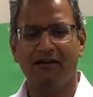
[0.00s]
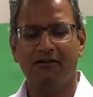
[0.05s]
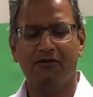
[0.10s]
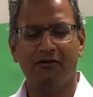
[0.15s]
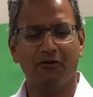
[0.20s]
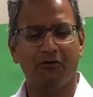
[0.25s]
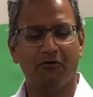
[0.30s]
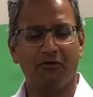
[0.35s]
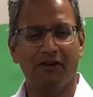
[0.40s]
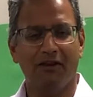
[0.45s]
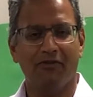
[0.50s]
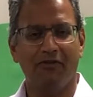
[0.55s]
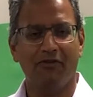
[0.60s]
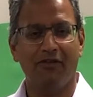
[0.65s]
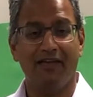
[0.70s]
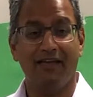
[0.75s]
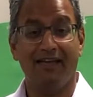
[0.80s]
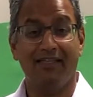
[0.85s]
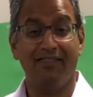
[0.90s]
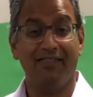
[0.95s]
What a great
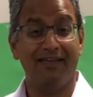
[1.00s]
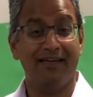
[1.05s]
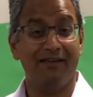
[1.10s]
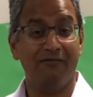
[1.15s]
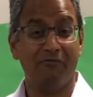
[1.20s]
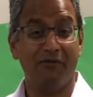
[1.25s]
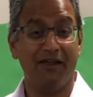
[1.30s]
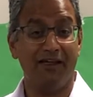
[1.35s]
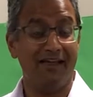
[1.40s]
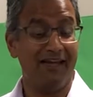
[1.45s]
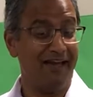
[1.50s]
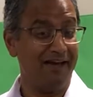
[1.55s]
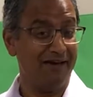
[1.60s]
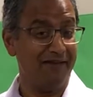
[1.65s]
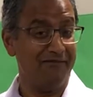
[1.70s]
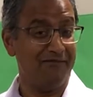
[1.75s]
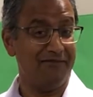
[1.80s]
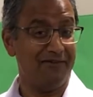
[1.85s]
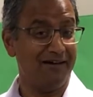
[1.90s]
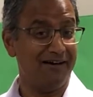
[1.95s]
thing! And then we
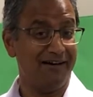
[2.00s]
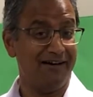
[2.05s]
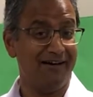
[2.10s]
have